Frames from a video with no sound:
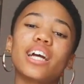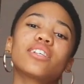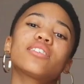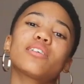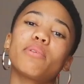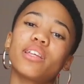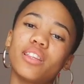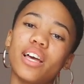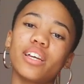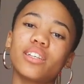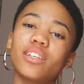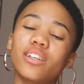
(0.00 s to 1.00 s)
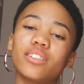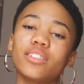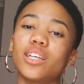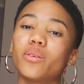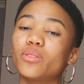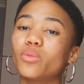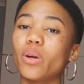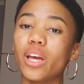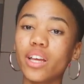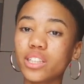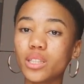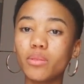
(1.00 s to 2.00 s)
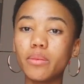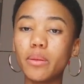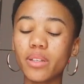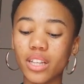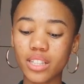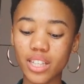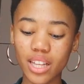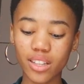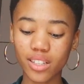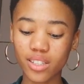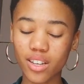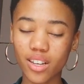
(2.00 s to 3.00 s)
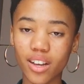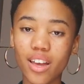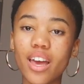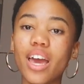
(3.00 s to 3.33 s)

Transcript: I just say about The Lion King because there was way too many people that sang that song.